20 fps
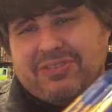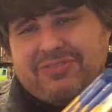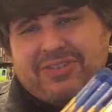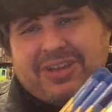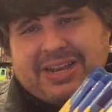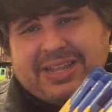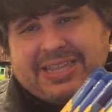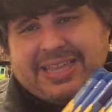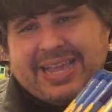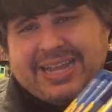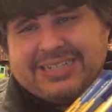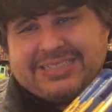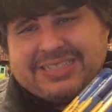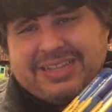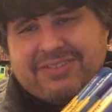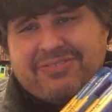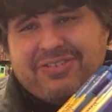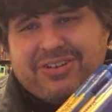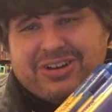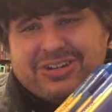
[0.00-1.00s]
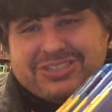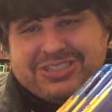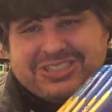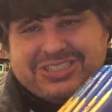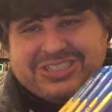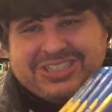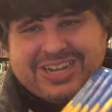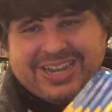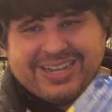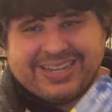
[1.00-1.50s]
I finally cashed that
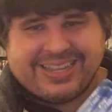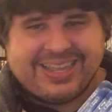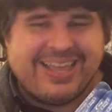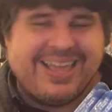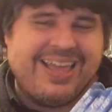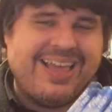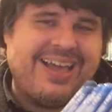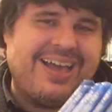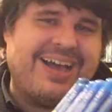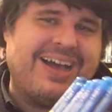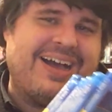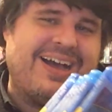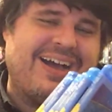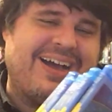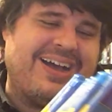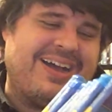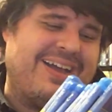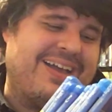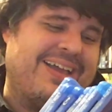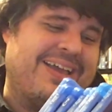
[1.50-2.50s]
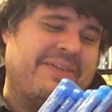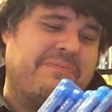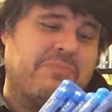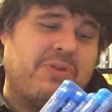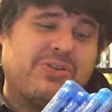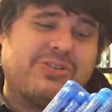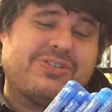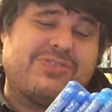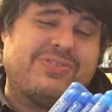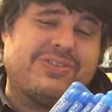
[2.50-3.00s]
first check, and
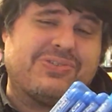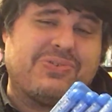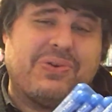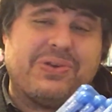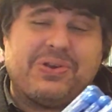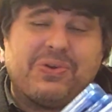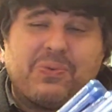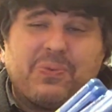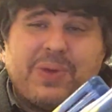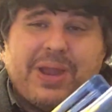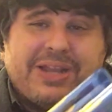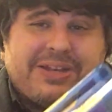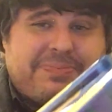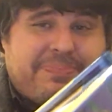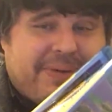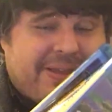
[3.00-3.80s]
most of it's going to rent,